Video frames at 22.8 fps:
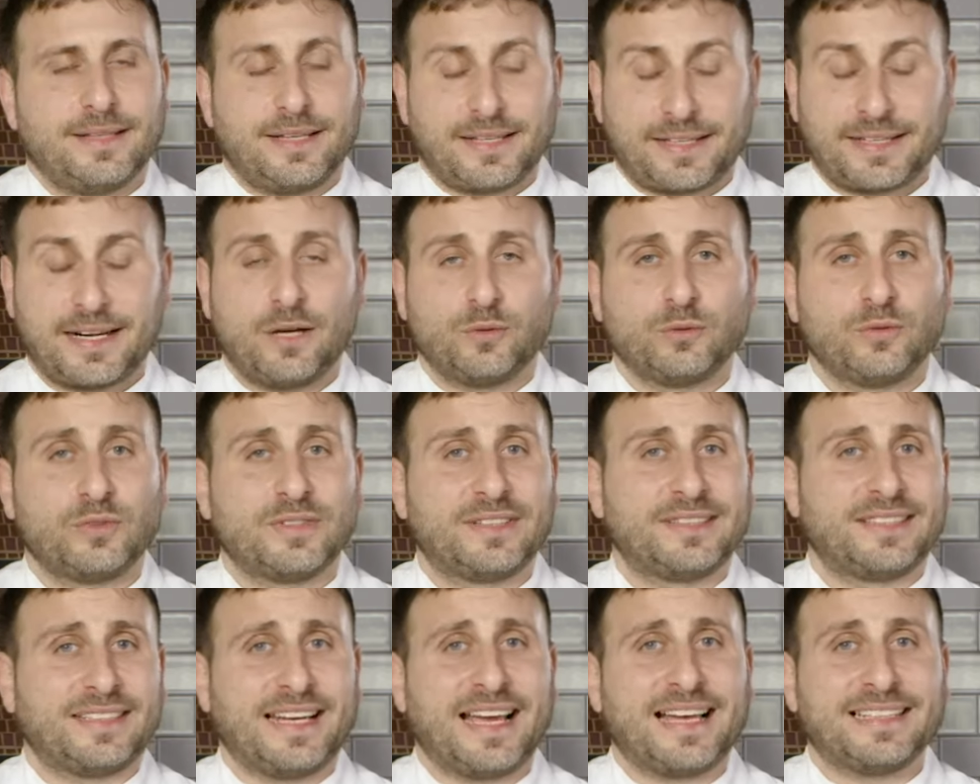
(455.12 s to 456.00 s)
around
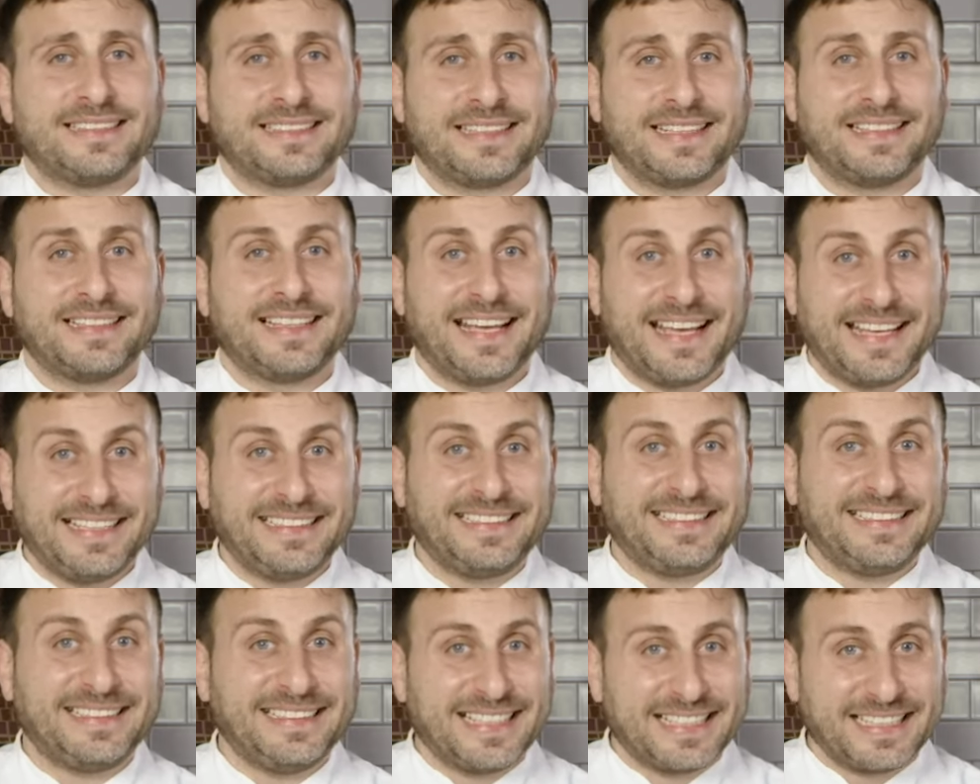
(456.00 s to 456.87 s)

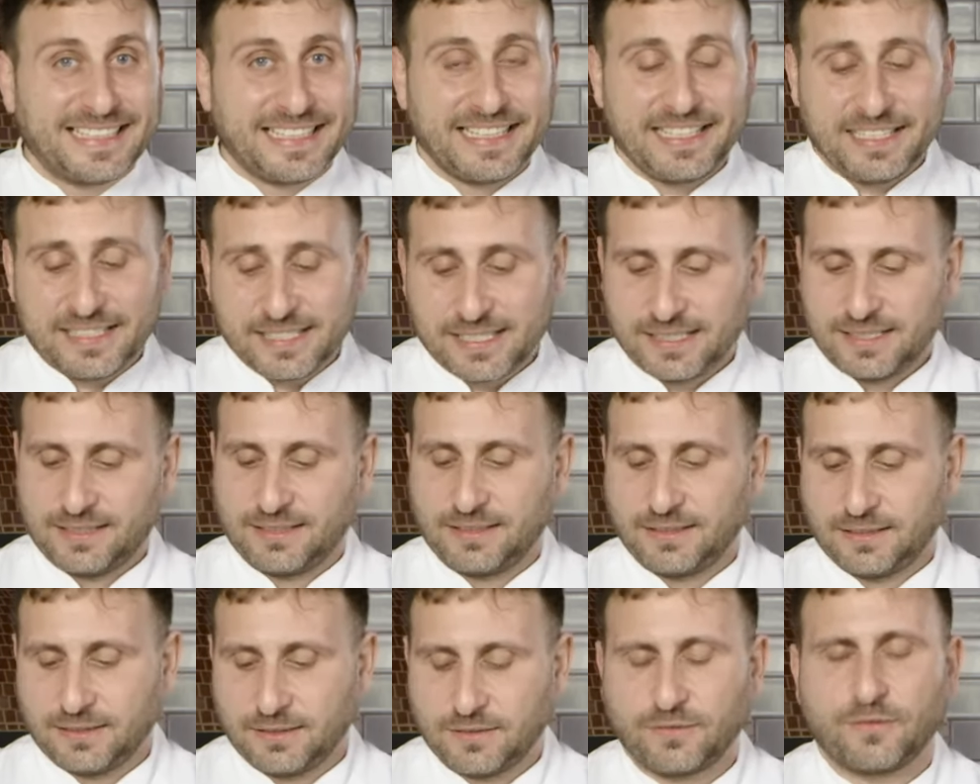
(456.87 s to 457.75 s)
380 degrees
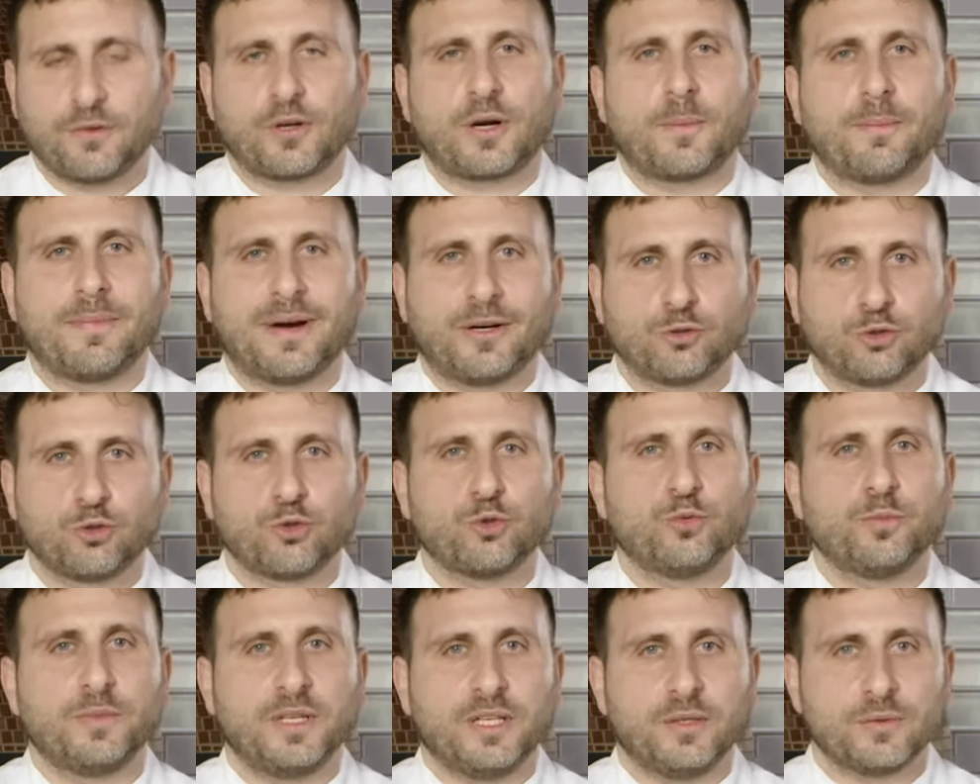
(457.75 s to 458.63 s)
for about
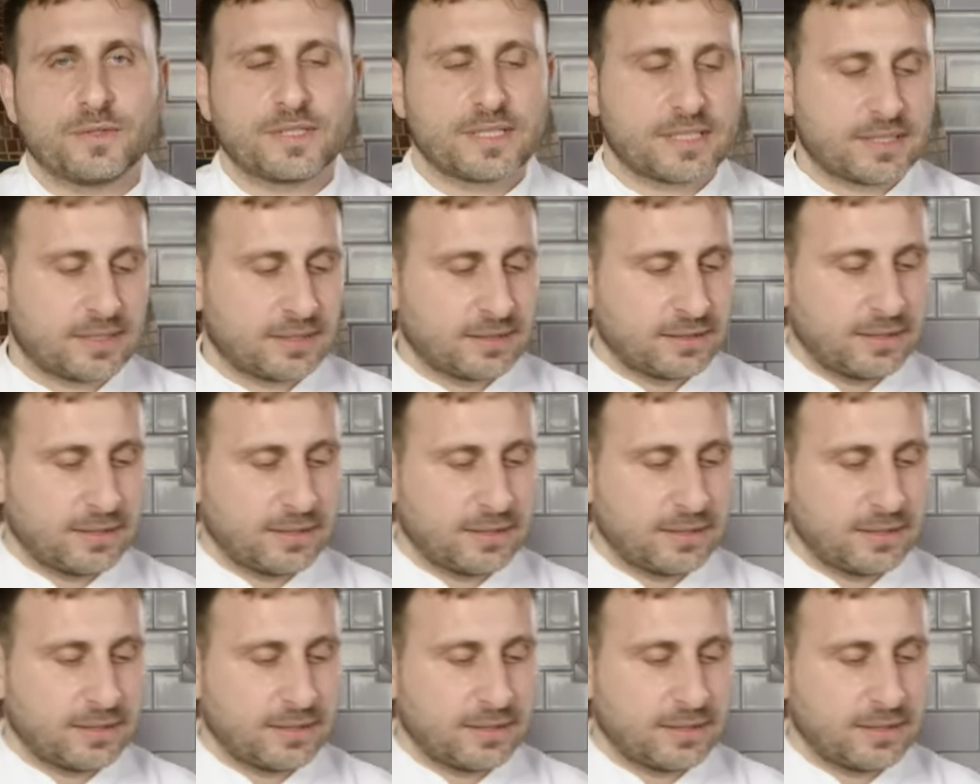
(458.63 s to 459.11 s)
2 minutes.